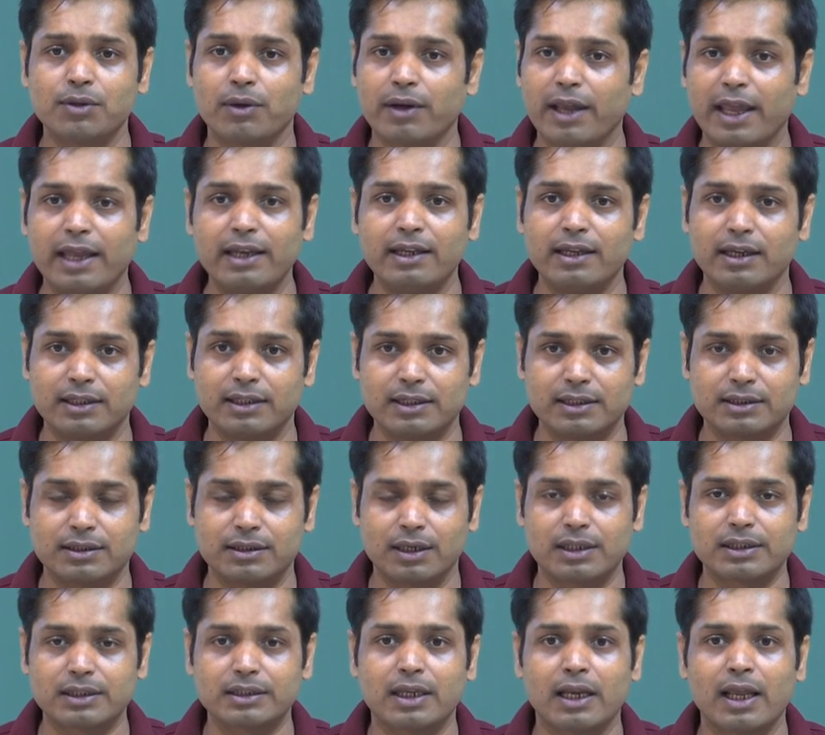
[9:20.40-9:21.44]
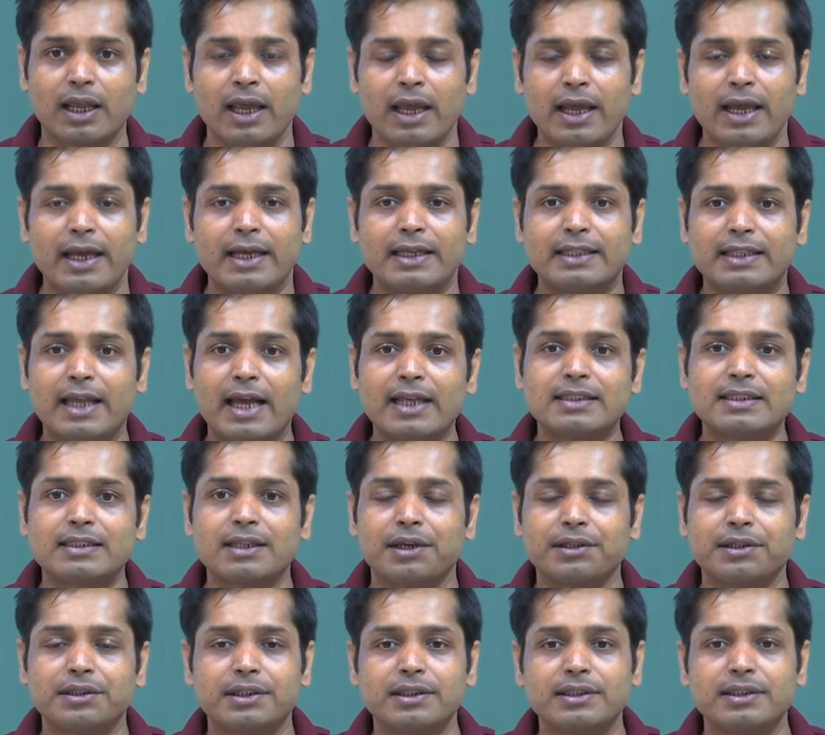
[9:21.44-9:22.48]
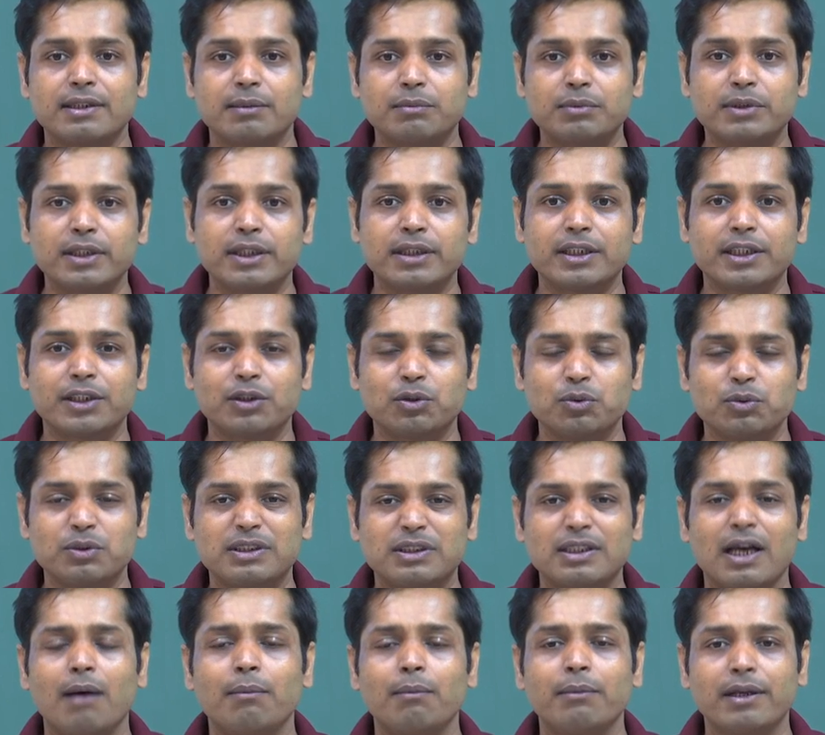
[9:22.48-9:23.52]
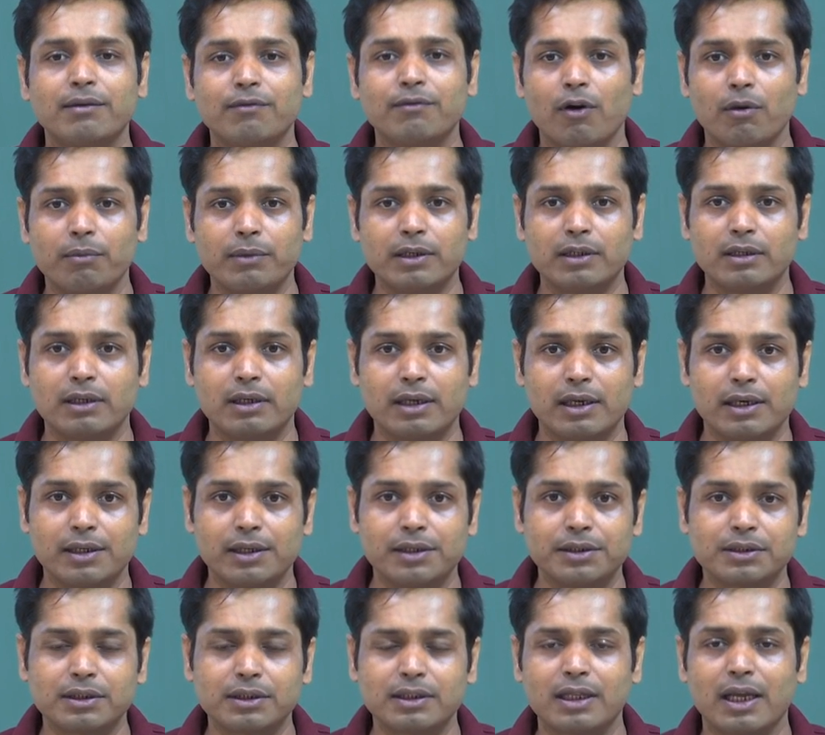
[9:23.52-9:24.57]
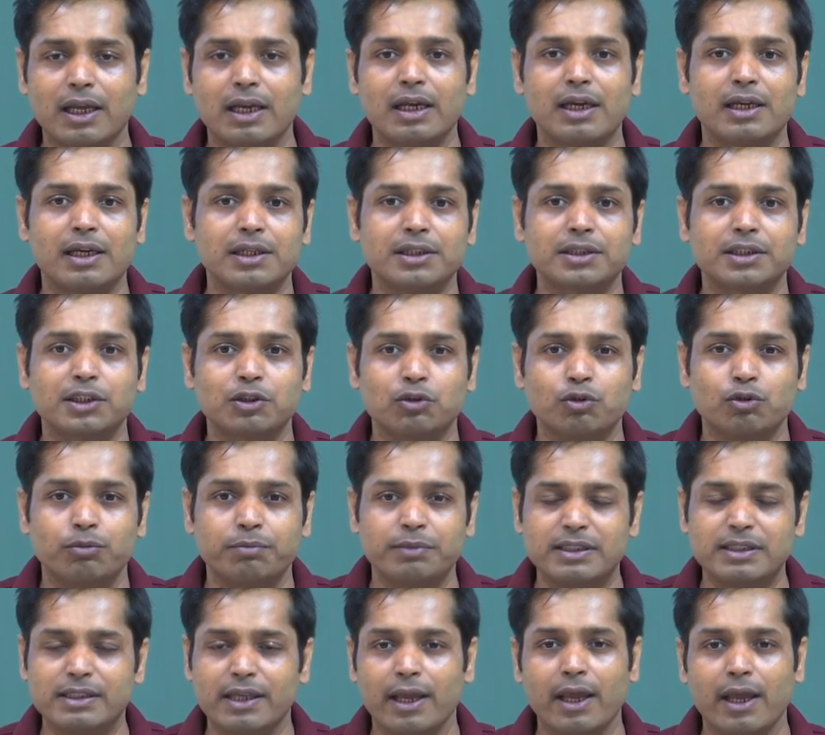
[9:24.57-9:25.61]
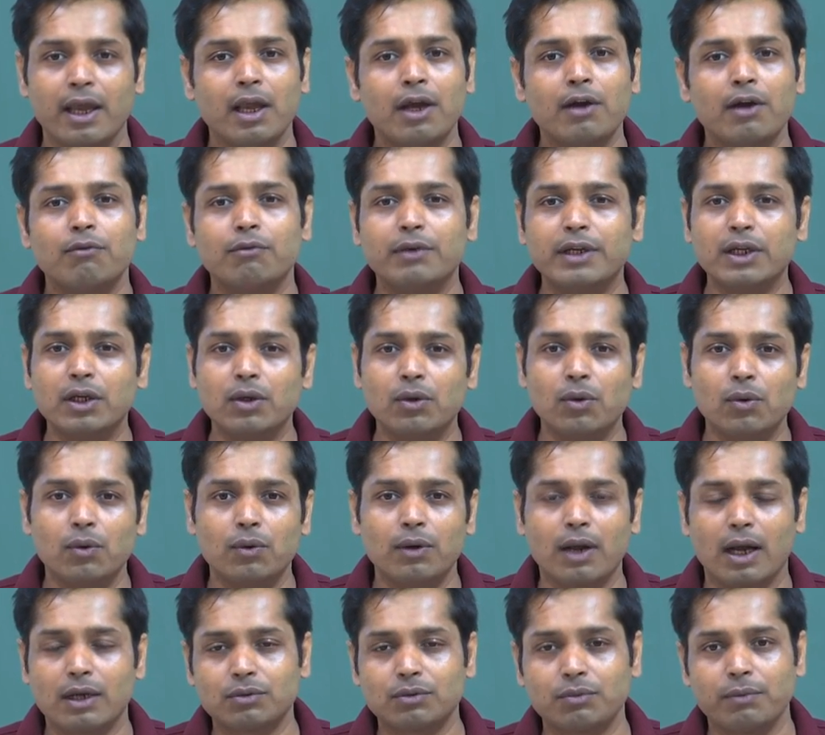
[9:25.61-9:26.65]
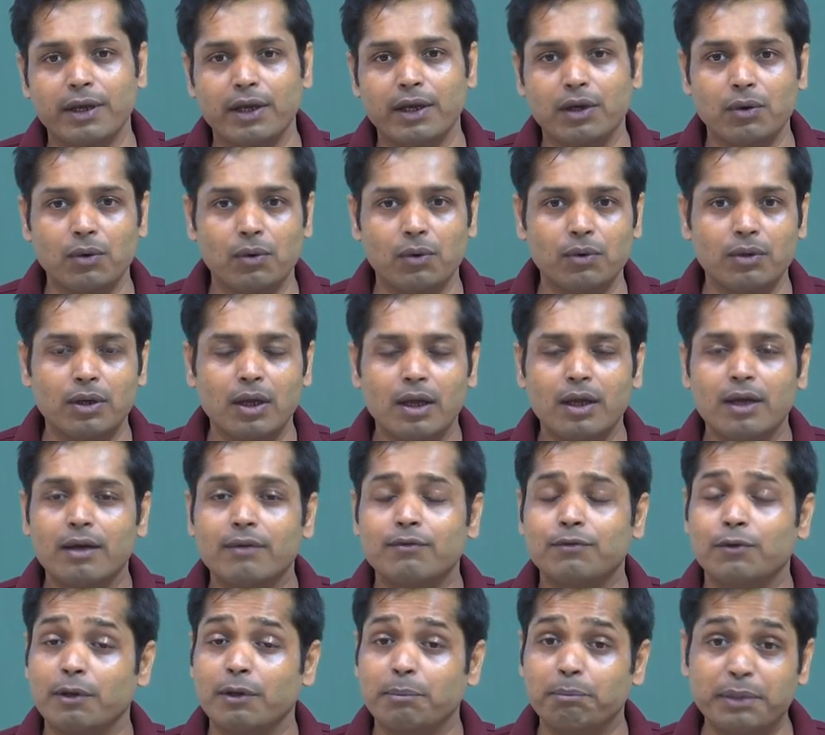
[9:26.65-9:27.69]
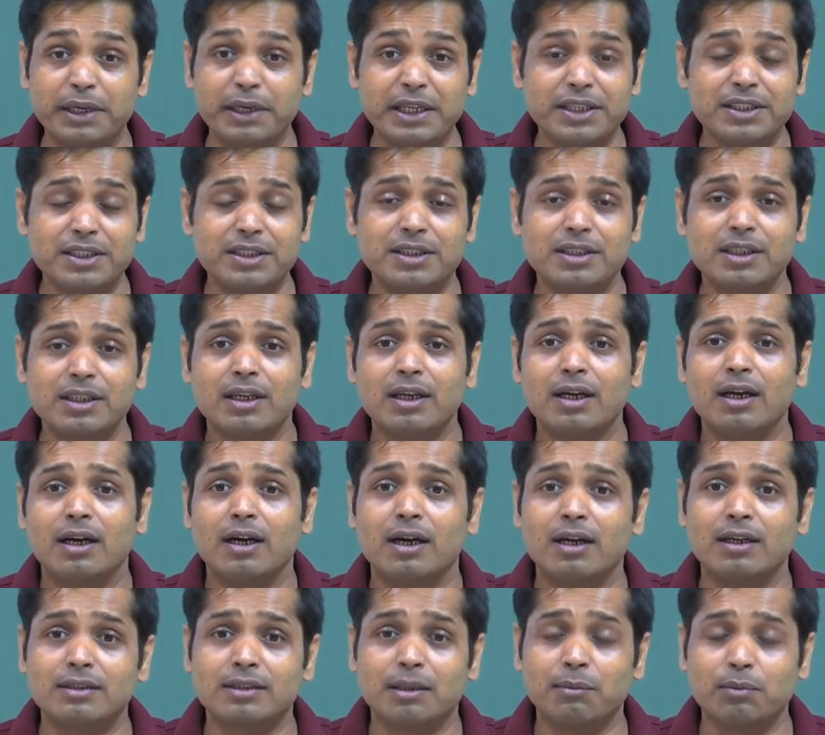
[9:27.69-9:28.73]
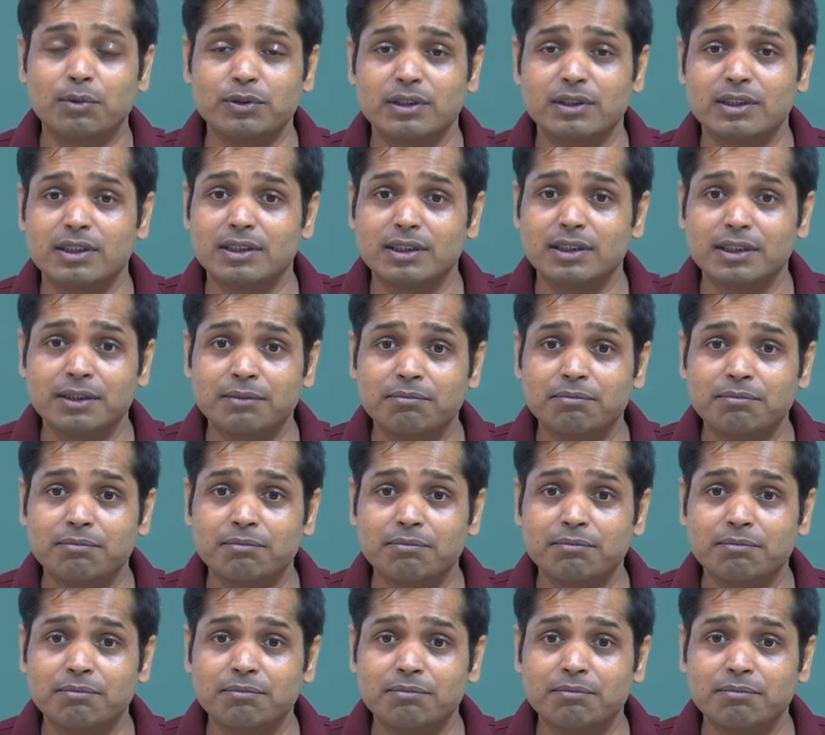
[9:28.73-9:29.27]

or any other structure. That structure is subjected to some environmental condition. That condition could be, say, wind load, earthquake load. For a bridge, suppose it is